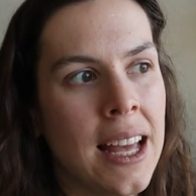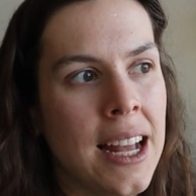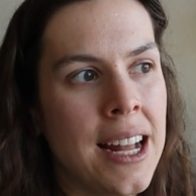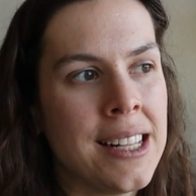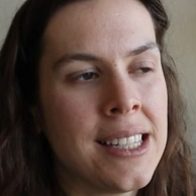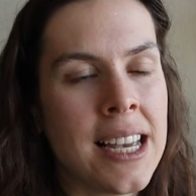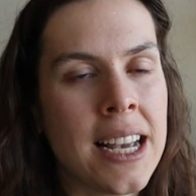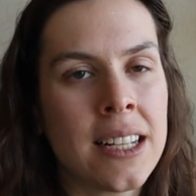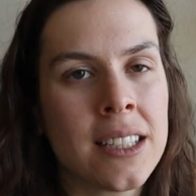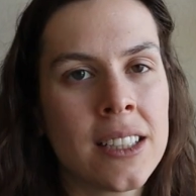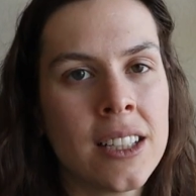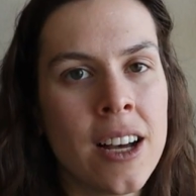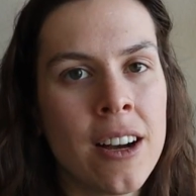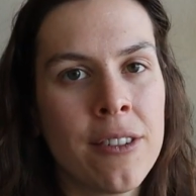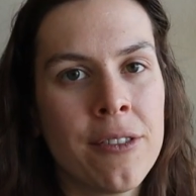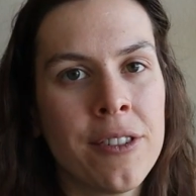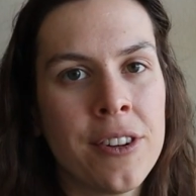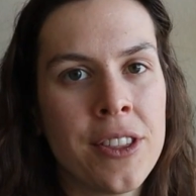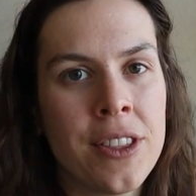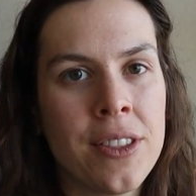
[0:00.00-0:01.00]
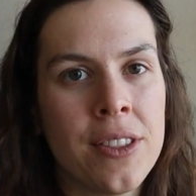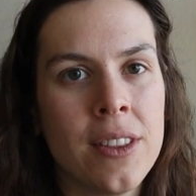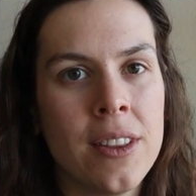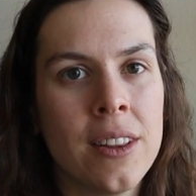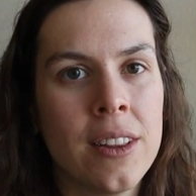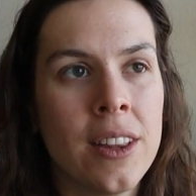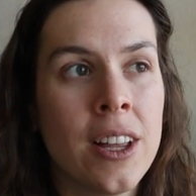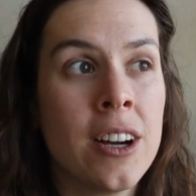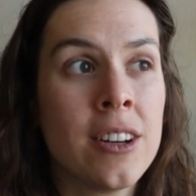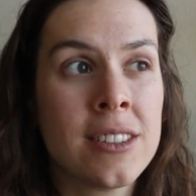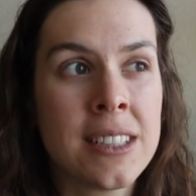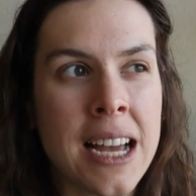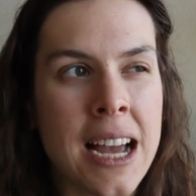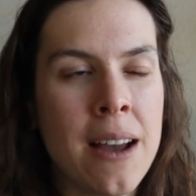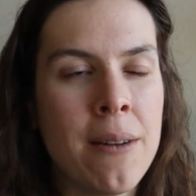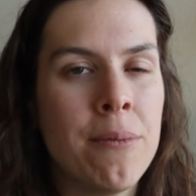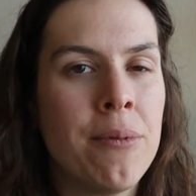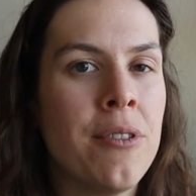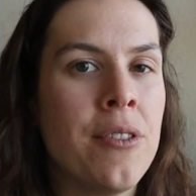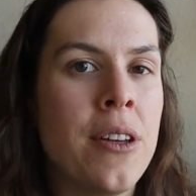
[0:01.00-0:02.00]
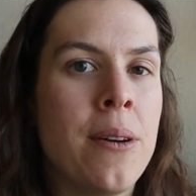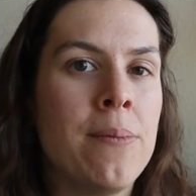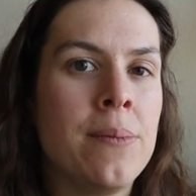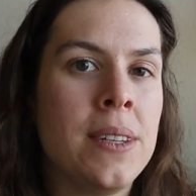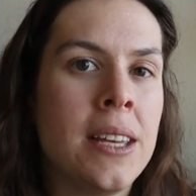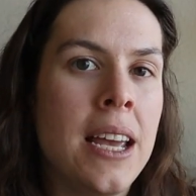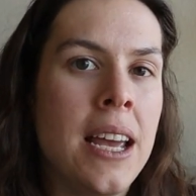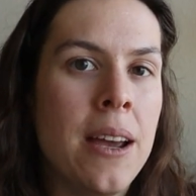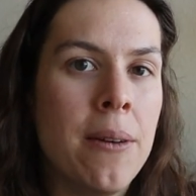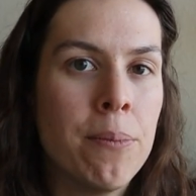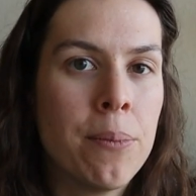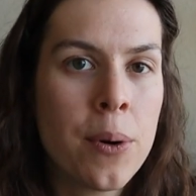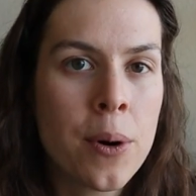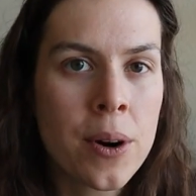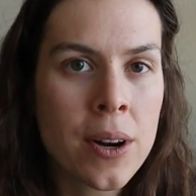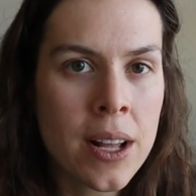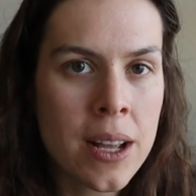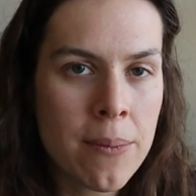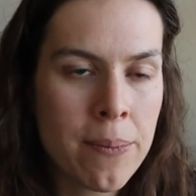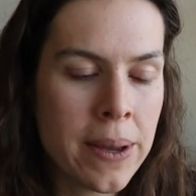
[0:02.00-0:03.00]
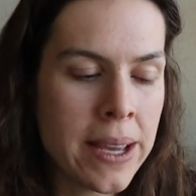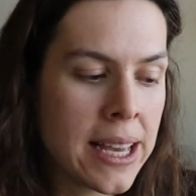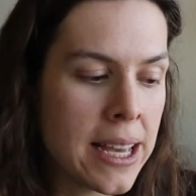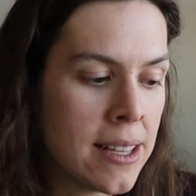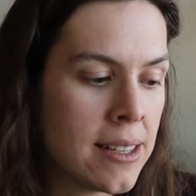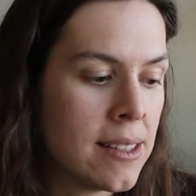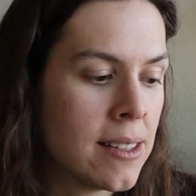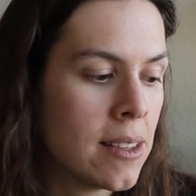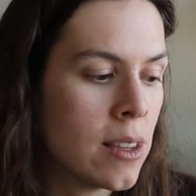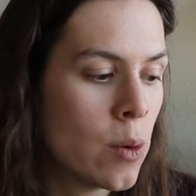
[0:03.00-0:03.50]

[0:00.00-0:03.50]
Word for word: it takes long for long time for them to import it because